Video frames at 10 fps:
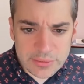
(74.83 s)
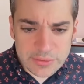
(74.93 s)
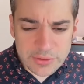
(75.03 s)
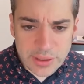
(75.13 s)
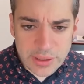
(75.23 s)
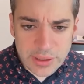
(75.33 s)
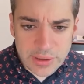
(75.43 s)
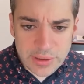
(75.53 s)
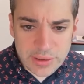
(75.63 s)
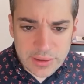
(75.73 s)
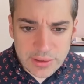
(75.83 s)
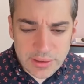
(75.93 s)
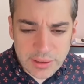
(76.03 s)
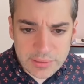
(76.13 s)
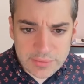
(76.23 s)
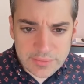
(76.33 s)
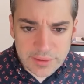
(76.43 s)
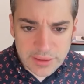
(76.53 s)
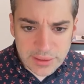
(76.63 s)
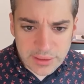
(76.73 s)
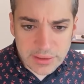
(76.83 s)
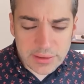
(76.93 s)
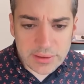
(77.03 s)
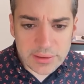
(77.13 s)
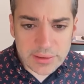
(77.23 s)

G and T.